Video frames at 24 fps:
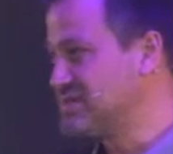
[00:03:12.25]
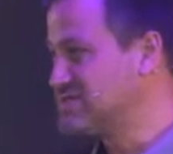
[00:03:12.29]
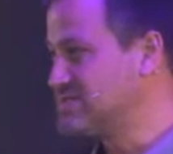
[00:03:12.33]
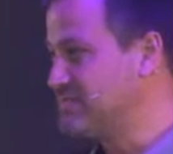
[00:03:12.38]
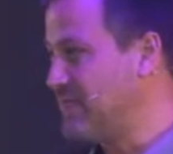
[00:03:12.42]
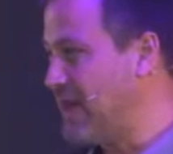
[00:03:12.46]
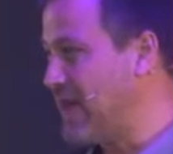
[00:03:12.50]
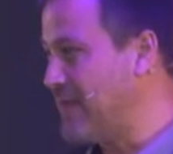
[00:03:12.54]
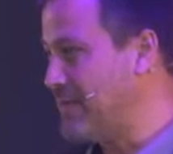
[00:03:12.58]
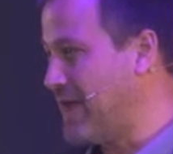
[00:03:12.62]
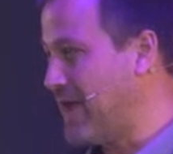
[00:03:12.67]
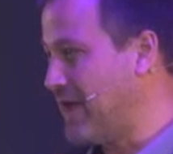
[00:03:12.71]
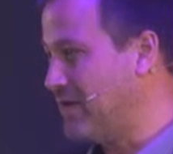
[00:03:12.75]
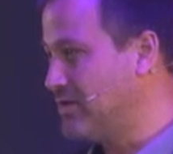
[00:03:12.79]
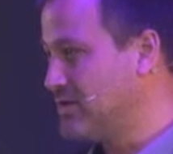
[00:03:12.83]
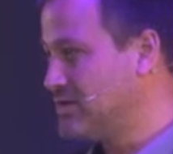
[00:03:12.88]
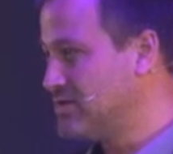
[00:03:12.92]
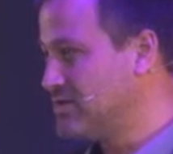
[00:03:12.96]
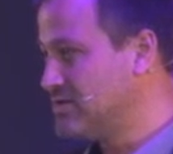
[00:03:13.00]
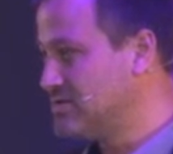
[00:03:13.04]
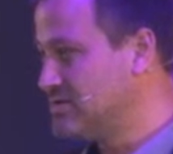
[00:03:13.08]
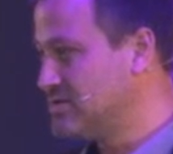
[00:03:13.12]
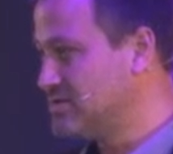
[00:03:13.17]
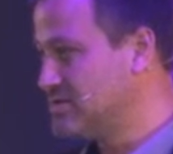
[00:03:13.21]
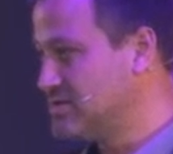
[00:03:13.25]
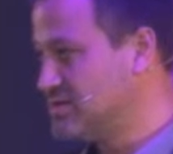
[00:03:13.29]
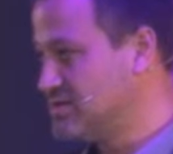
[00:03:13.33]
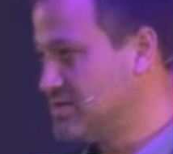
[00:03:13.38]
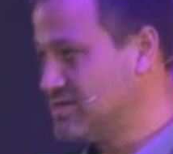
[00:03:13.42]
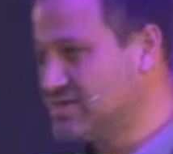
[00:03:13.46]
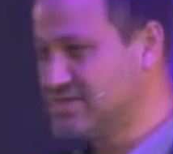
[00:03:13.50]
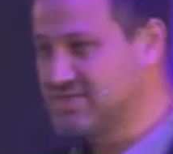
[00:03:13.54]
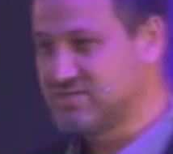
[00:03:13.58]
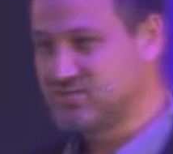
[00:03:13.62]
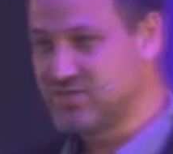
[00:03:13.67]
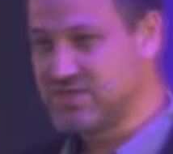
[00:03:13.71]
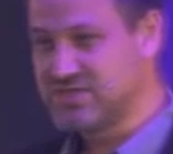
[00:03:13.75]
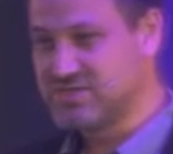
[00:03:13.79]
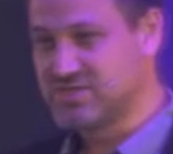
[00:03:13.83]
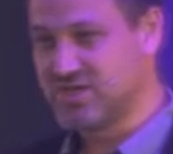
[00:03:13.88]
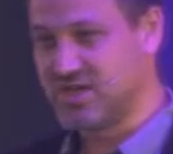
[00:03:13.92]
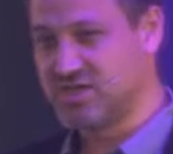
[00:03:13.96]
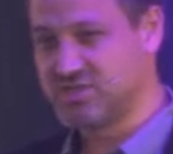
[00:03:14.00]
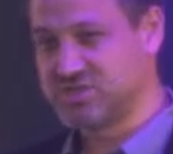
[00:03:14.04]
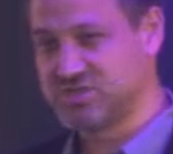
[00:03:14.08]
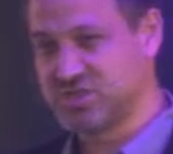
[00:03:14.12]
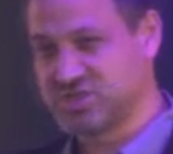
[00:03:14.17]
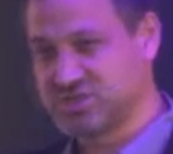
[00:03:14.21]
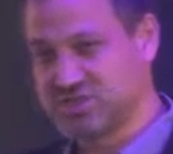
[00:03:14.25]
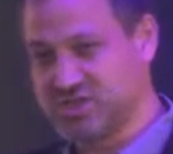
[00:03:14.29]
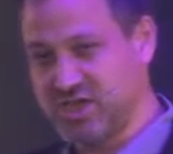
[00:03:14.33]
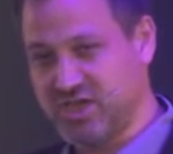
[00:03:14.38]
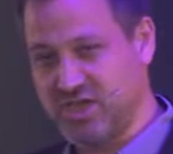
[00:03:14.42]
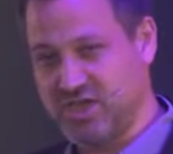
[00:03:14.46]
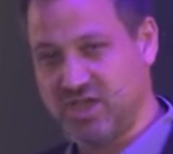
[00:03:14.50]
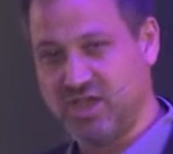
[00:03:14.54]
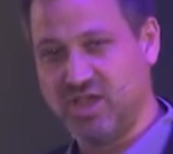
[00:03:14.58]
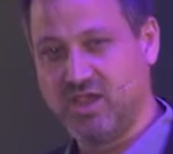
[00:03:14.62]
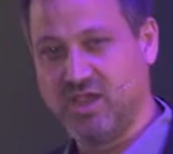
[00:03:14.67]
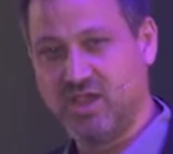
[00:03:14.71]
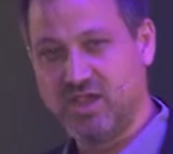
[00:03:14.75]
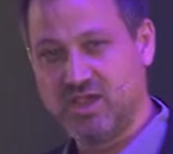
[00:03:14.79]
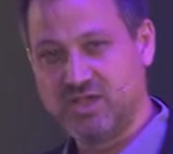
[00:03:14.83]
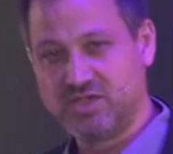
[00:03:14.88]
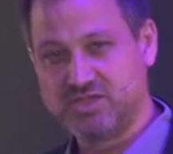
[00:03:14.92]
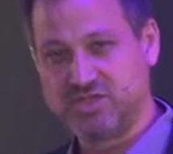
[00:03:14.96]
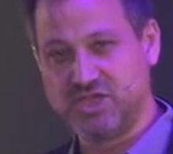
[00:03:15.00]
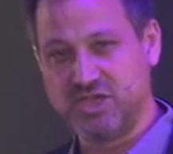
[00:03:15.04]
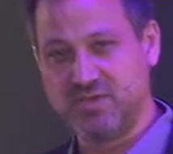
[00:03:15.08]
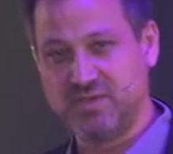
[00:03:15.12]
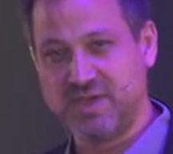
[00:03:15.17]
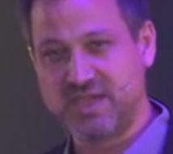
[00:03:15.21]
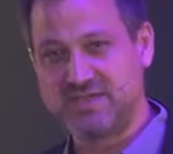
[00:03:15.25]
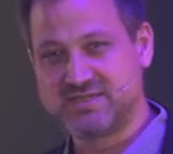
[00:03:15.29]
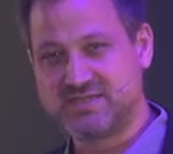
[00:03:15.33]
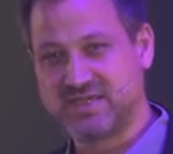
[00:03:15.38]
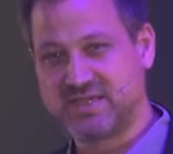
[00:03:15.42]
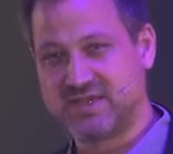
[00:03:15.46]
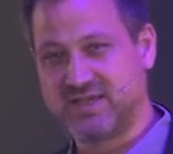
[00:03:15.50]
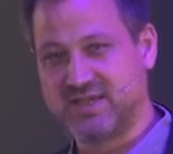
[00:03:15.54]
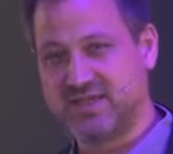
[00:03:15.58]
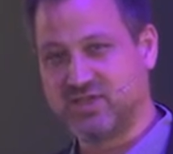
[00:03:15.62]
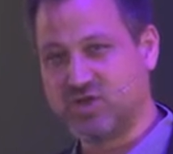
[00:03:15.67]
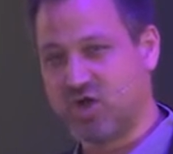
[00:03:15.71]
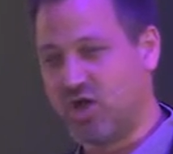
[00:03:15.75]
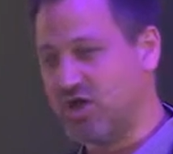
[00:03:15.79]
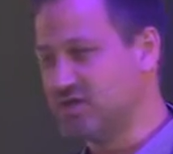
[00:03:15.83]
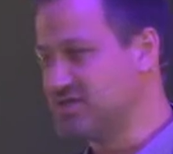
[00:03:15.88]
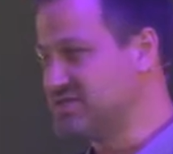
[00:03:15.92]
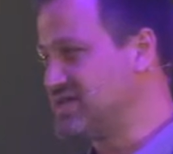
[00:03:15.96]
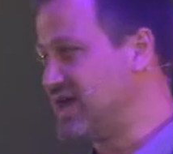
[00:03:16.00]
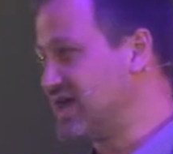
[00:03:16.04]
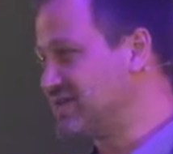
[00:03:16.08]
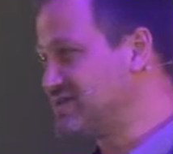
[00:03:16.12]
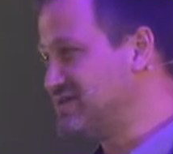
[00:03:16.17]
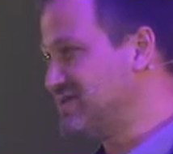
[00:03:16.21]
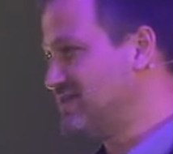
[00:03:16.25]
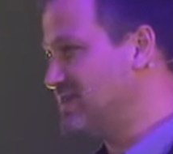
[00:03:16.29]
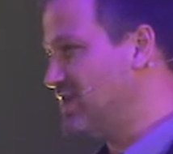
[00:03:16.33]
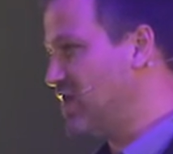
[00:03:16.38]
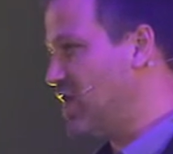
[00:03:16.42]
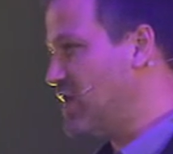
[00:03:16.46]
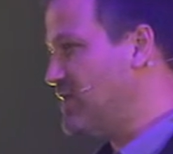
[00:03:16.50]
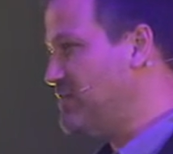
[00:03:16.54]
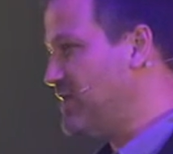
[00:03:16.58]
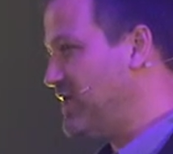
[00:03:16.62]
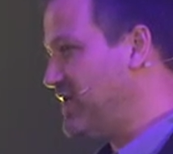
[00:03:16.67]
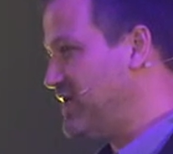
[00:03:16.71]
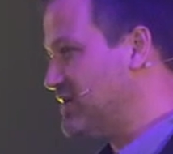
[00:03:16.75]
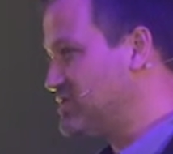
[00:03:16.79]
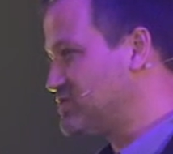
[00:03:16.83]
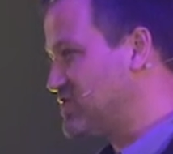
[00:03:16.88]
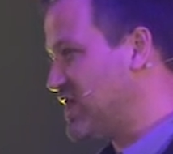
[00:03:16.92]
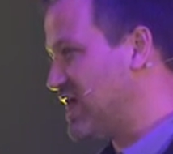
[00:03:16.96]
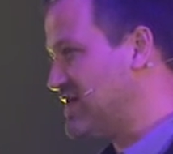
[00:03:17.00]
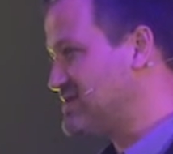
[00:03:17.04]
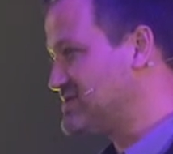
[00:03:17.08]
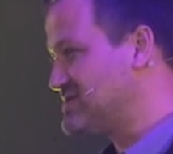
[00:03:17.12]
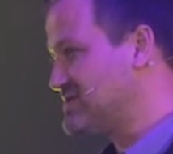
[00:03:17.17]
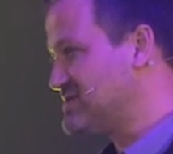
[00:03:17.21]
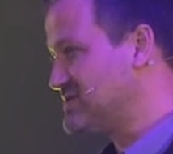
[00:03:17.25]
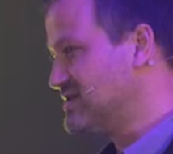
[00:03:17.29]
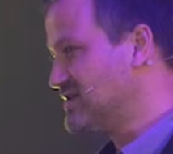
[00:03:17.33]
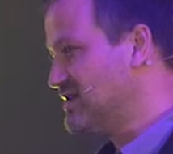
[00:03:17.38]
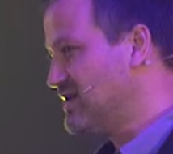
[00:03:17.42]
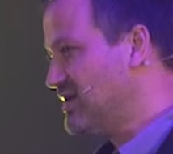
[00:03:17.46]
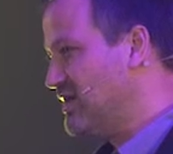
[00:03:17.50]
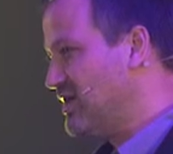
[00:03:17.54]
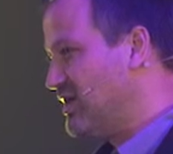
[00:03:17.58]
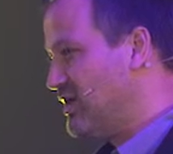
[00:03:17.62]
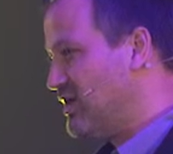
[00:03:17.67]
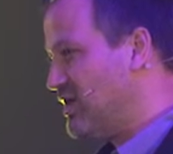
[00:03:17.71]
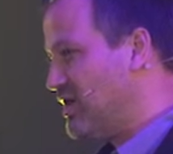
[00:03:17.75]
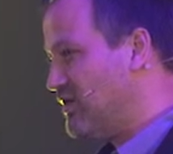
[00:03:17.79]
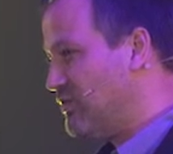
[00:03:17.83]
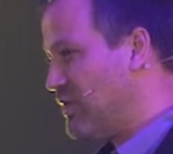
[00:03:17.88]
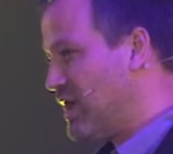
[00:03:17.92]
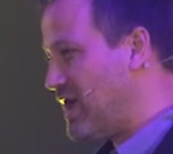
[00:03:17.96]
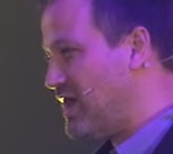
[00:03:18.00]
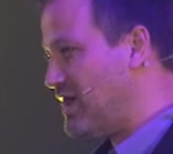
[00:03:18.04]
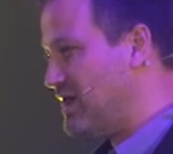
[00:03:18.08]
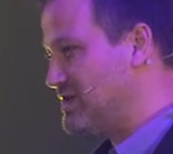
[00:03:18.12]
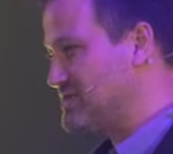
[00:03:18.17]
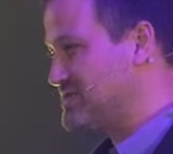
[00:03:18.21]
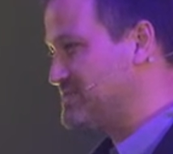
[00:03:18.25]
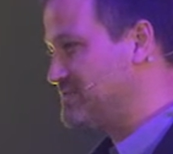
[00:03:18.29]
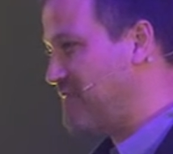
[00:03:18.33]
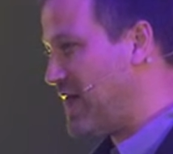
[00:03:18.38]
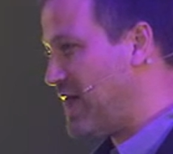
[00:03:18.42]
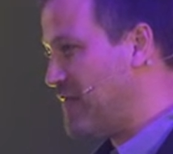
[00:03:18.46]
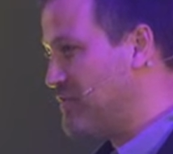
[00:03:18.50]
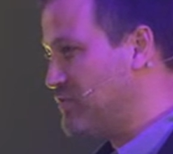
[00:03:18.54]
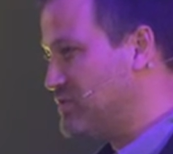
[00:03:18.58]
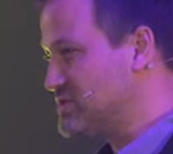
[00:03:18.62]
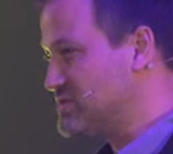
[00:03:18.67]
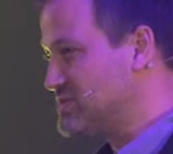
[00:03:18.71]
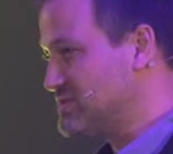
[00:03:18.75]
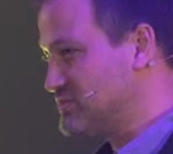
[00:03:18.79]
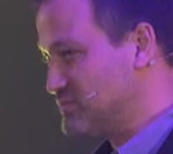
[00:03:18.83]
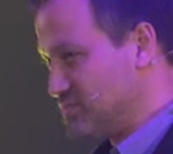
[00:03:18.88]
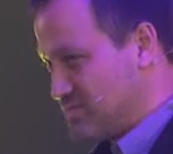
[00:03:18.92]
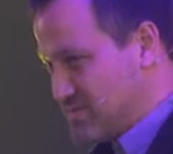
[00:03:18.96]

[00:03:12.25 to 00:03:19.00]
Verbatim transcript: spam out. This researcher, she, she basically contacted the IP address where her spam was,